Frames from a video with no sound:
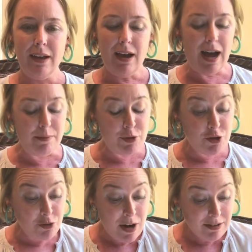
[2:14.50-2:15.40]
I'm
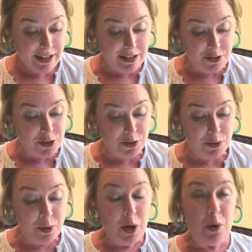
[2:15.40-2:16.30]
struggling
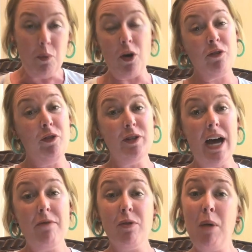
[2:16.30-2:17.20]
to work
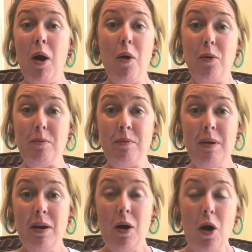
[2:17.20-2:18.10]
full-time from home,
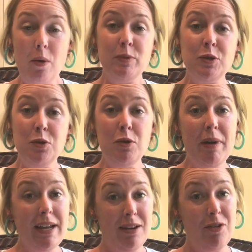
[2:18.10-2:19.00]
homeschool my
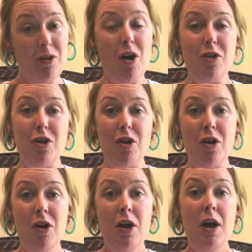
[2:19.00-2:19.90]

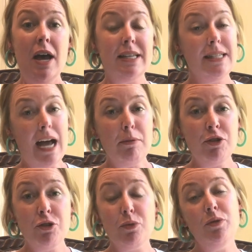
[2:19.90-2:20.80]
kindergartner,
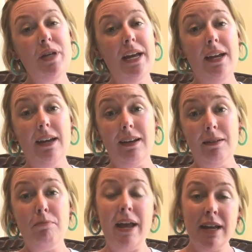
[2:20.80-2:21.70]
establish a routine,
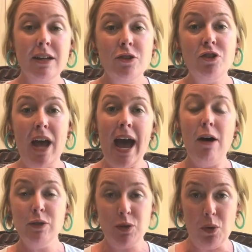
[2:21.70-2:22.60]
manage a
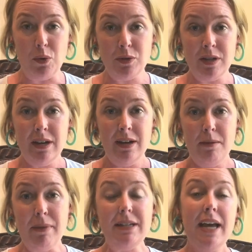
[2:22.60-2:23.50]
household,
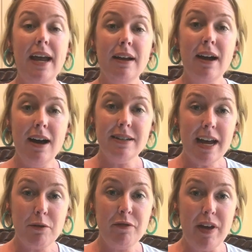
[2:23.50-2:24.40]
maintain
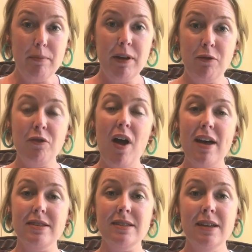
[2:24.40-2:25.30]
contact with family and
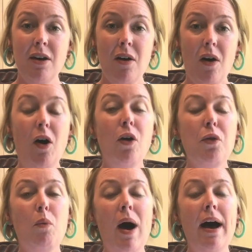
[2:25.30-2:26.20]
friends, all the
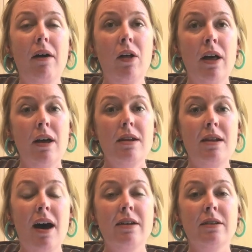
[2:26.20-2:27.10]
while
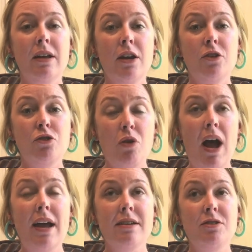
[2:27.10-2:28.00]
not
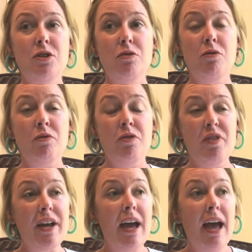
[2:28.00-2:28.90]
trying to
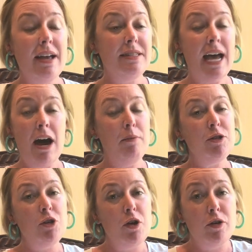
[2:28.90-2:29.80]
think ahead to how
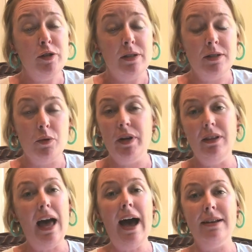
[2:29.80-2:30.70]
much longer is this going to
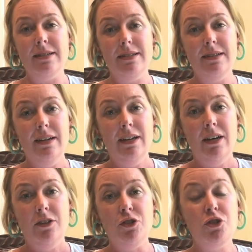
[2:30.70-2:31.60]
last,
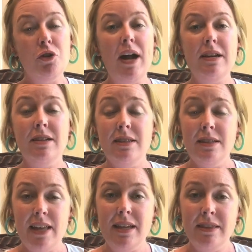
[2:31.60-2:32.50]
just trying
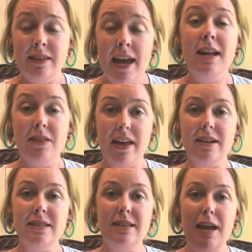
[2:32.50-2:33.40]
to take
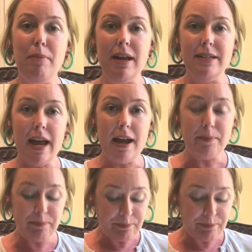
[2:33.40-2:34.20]
things day by day.